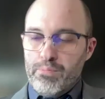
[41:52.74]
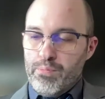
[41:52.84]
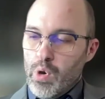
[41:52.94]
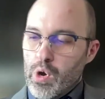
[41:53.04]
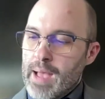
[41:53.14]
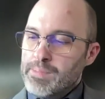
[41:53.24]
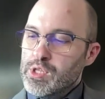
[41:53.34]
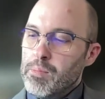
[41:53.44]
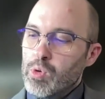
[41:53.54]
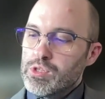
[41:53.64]
Perhaps
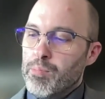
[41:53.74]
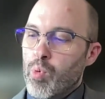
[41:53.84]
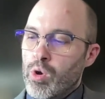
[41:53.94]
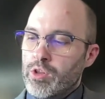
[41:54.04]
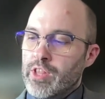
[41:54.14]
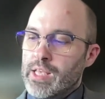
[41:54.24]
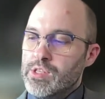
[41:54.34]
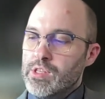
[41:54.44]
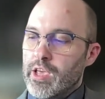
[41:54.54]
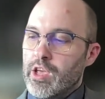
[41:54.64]
the most important
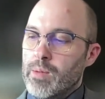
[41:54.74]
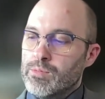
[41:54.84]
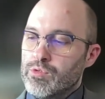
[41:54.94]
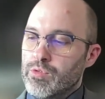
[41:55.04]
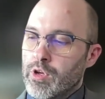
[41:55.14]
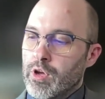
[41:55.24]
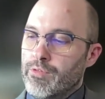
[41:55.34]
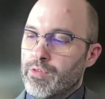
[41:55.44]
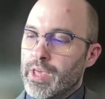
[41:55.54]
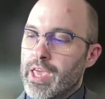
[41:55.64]
lesson that comes
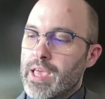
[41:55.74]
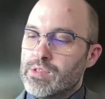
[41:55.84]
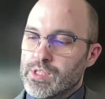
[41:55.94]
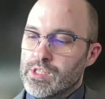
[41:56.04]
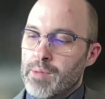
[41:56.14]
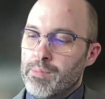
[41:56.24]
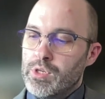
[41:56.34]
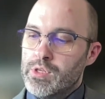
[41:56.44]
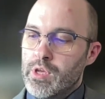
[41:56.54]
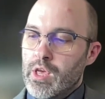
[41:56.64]
from the case of
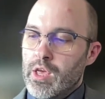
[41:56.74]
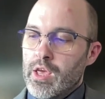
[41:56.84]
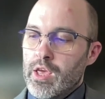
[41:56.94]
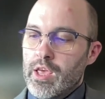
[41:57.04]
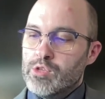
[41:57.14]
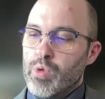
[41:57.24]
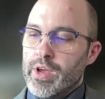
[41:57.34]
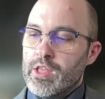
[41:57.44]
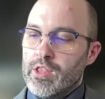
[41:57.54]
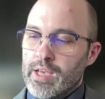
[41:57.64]
Cyprus is
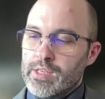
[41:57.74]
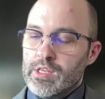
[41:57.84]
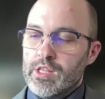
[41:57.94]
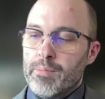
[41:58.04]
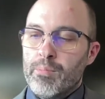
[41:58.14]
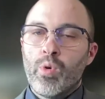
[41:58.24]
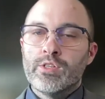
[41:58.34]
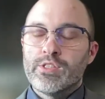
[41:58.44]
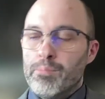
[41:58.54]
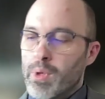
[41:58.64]
recognizing the
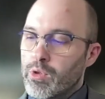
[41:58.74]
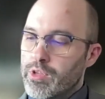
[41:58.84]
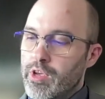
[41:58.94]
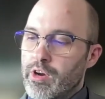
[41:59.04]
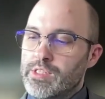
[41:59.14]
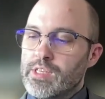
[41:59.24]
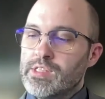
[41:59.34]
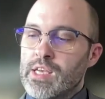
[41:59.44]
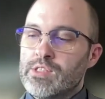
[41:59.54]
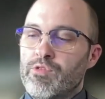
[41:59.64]
importance of military
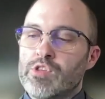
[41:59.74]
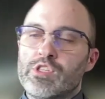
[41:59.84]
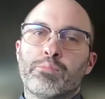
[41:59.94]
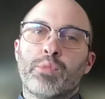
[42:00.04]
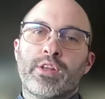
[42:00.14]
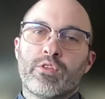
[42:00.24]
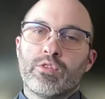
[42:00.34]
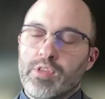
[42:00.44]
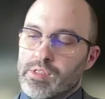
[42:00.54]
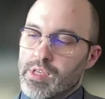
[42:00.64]
success versus political
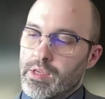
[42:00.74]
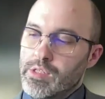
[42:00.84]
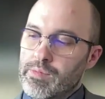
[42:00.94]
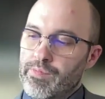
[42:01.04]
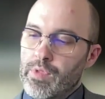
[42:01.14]
success.